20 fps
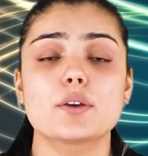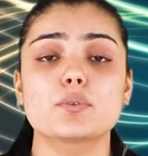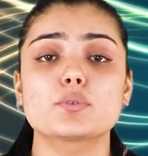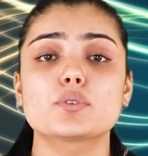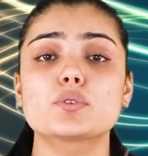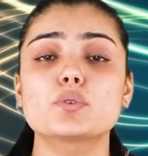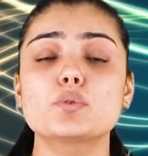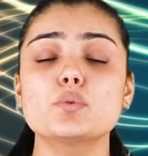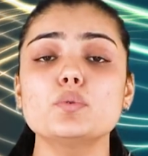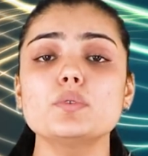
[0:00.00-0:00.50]
Now,
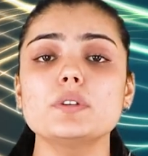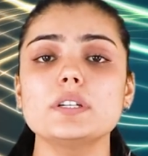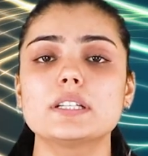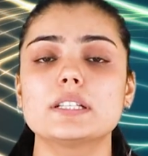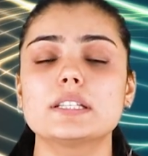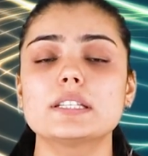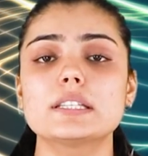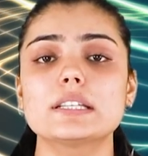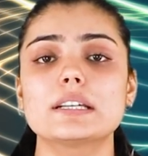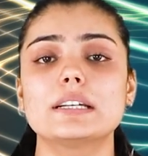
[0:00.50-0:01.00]

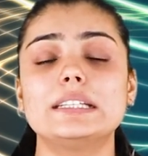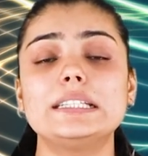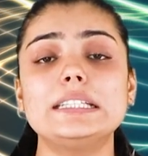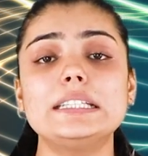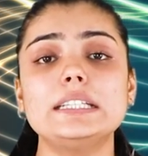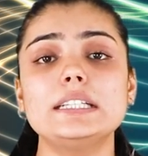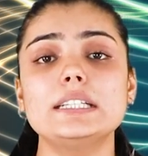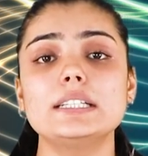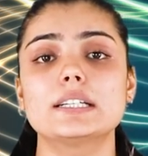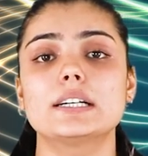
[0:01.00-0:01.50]
students
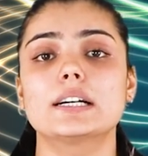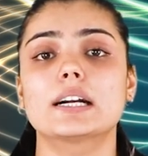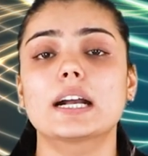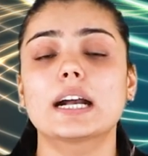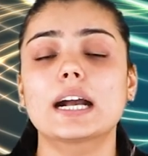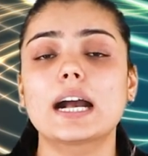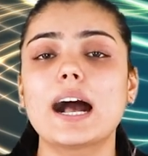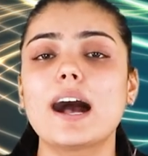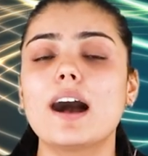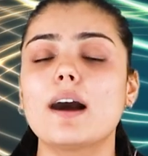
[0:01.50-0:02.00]
need a
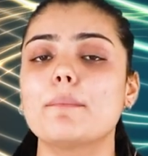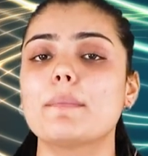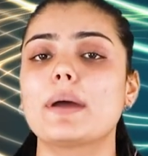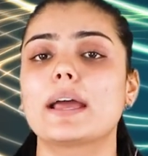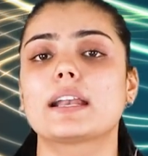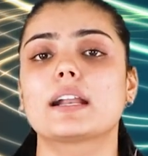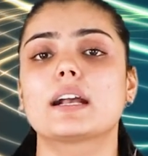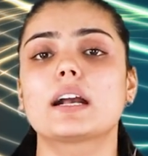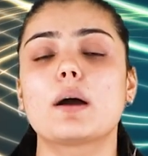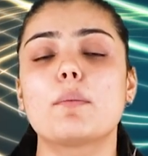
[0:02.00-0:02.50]
calm
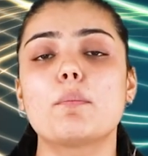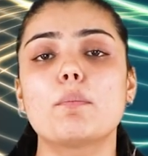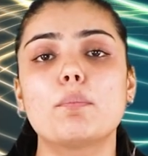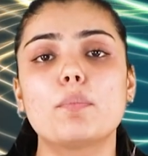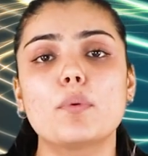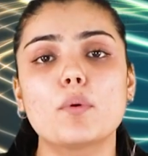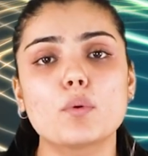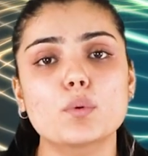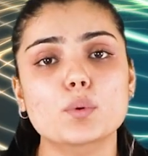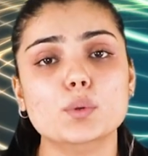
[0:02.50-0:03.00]
and
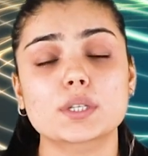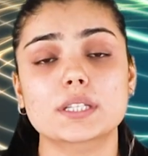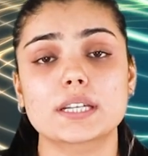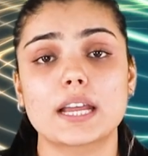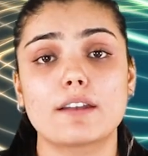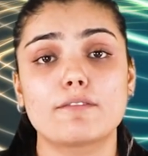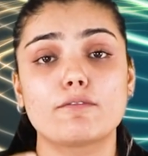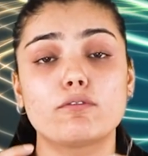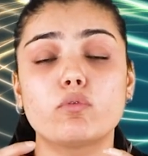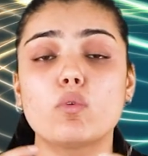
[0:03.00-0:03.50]
composed
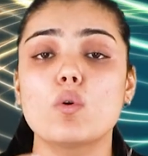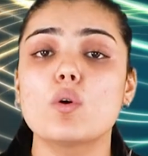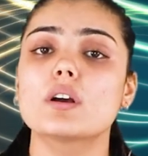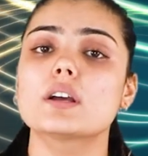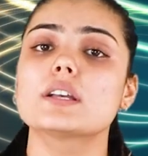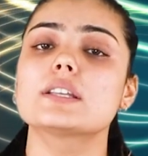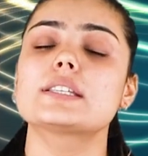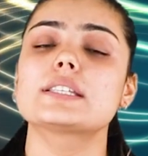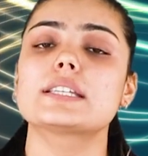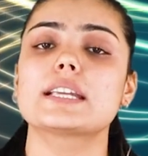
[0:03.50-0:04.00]
and
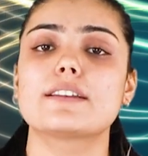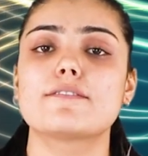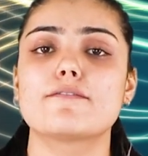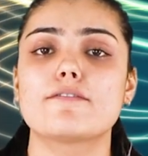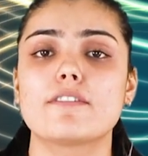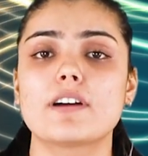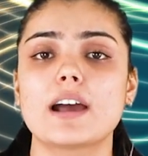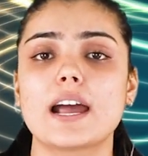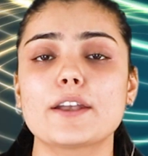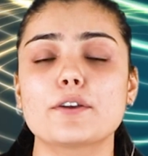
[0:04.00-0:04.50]
focused
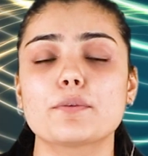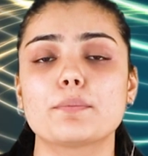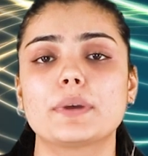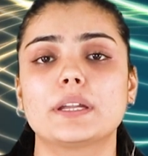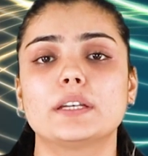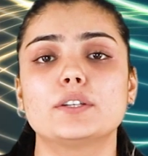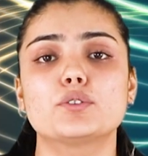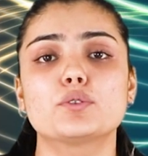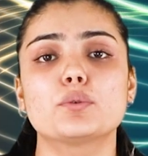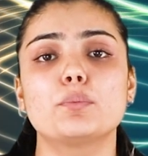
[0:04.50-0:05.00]

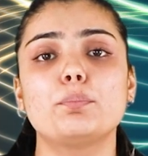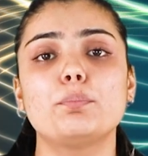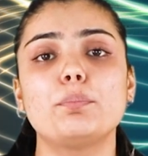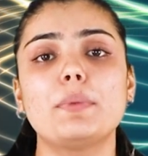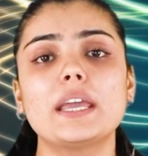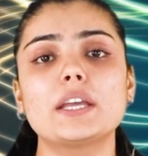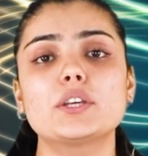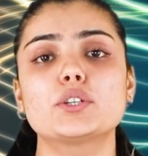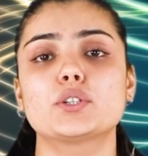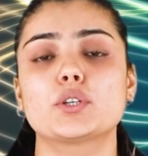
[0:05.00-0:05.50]
environment to
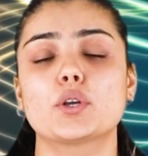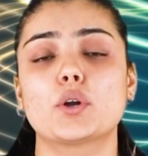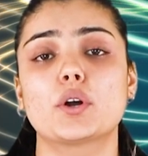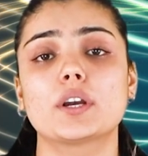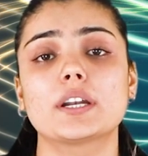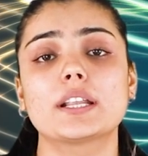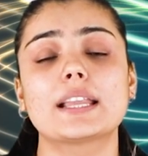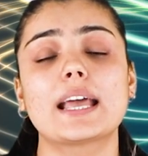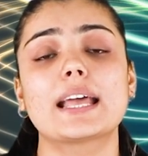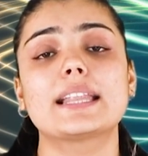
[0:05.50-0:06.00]
make
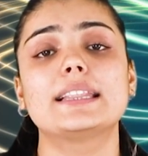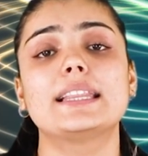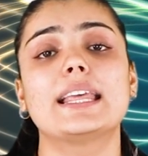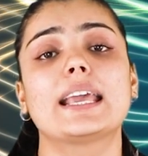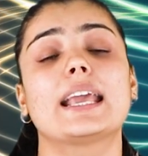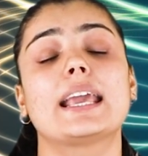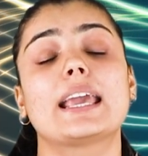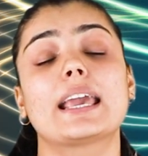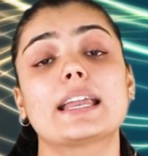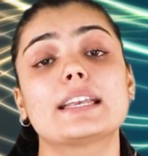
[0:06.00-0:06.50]
sure that
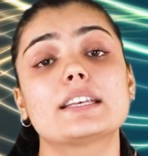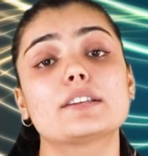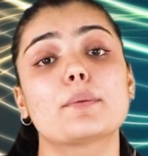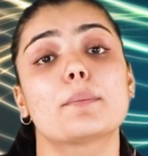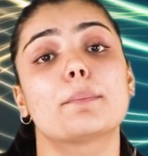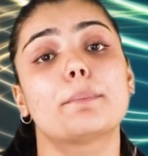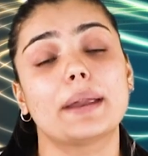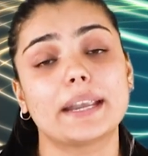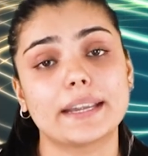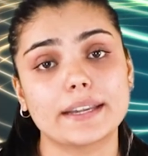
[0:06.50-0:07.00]
they get
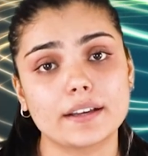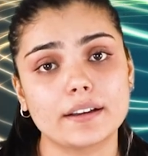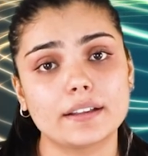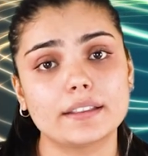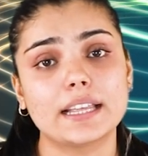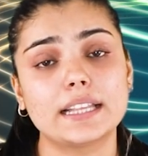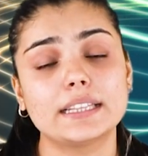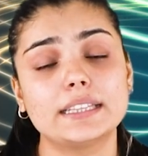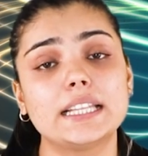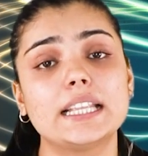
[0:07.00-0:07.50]
better,
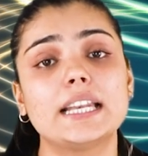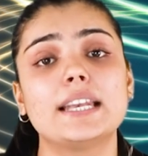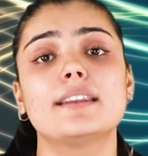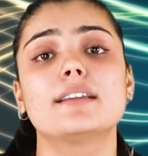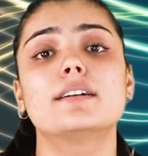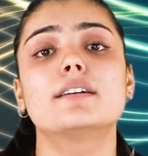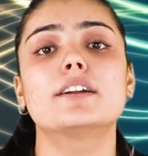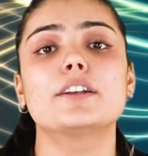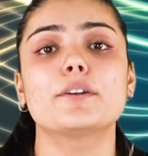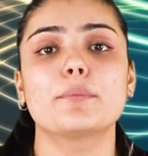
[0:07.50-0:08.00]
that they
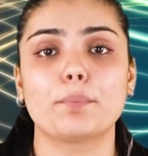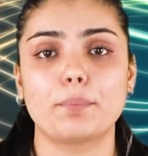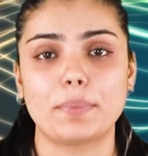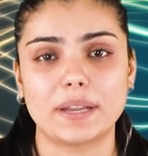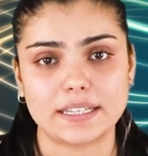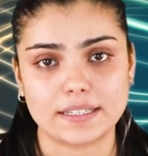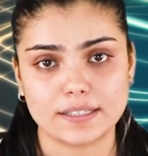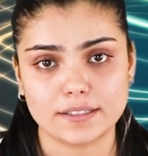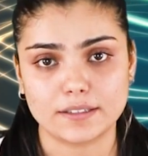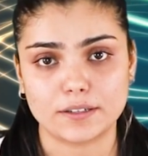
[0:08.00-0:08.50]
learn
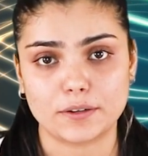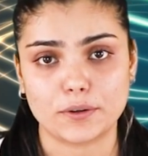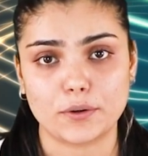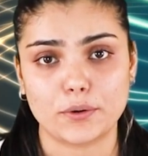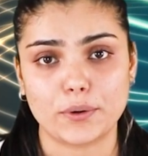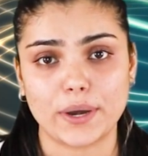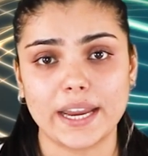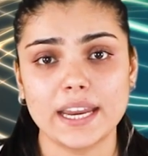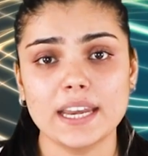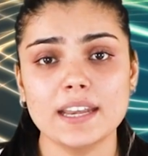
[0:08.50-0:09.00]
better,
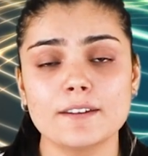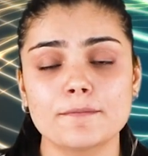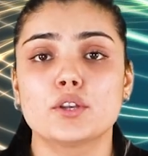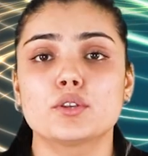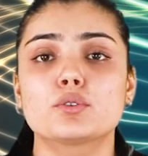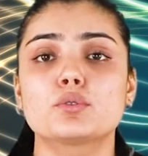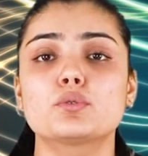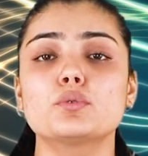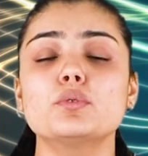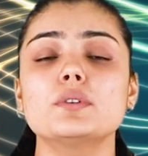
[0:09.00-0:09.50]
right?
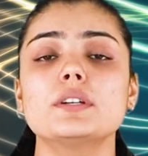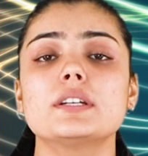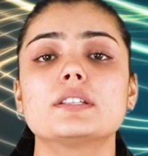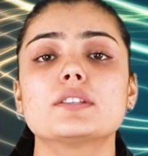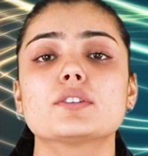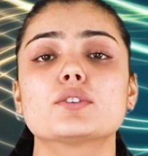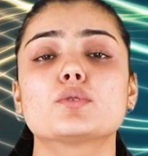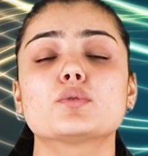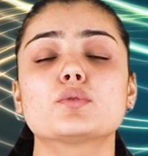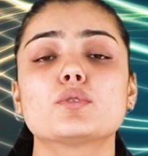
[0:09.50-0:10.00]

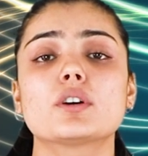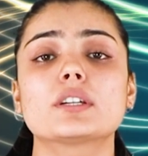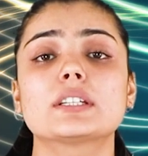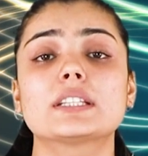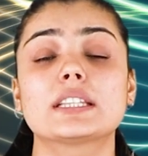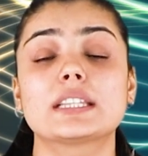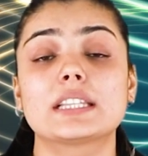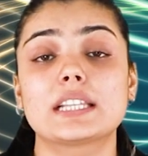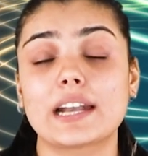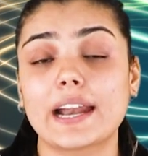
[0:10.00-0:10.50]
Students do not
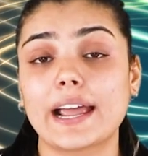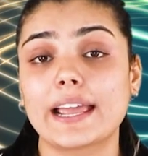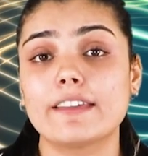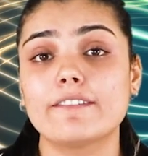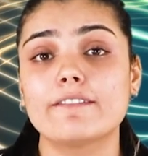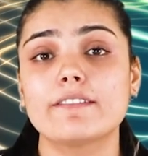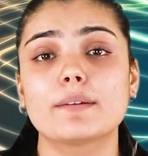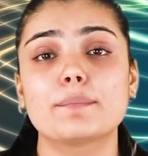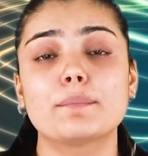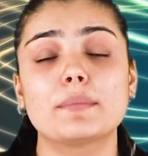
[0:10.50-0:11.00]

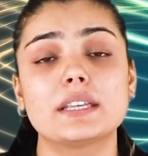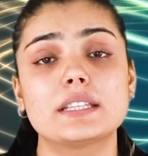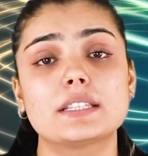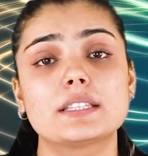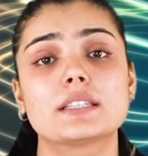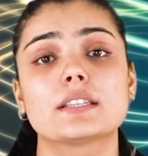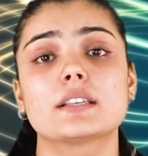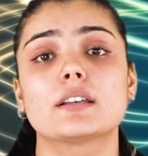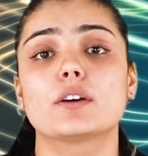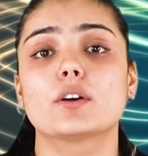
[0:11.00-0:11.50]
thrive
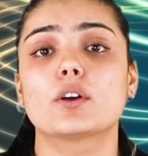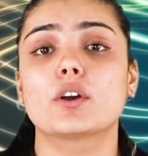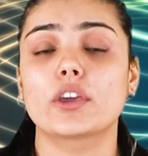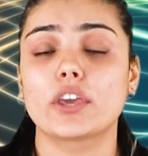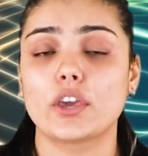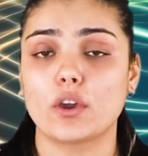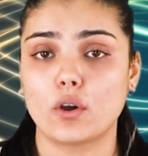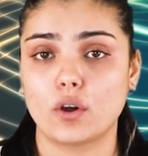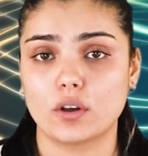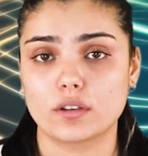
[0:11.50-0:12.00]
amidst
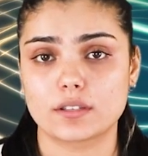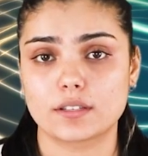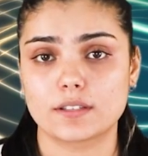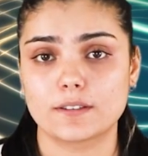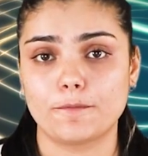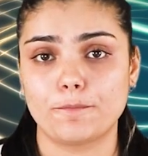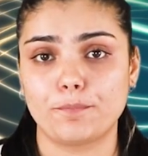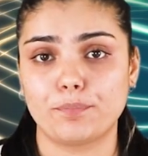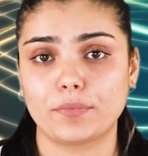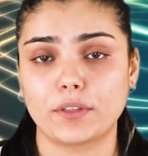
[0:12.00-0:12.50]
chaos.